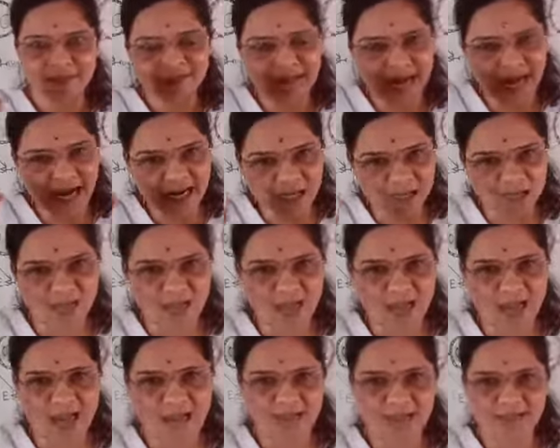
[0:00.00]
That's
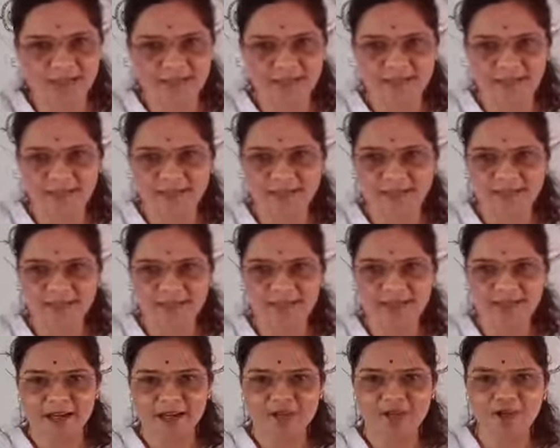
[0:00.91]
why
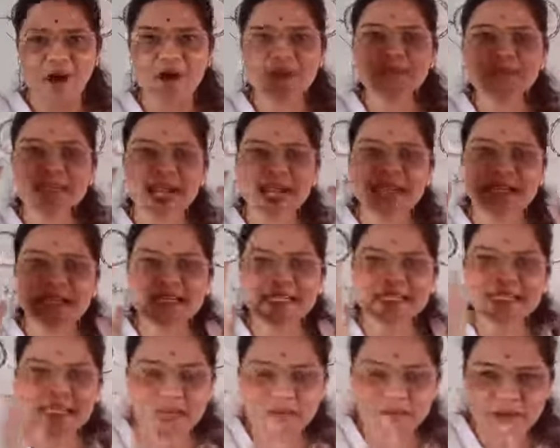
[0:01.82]
from
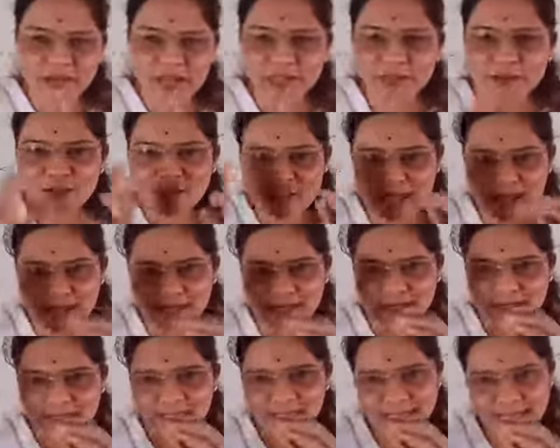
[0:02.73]
standard 7 to
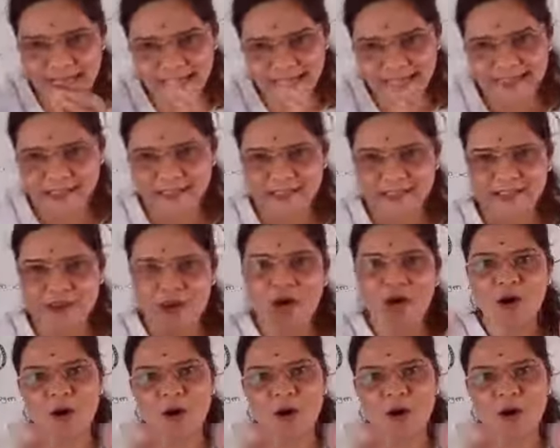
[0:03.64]
standard 10,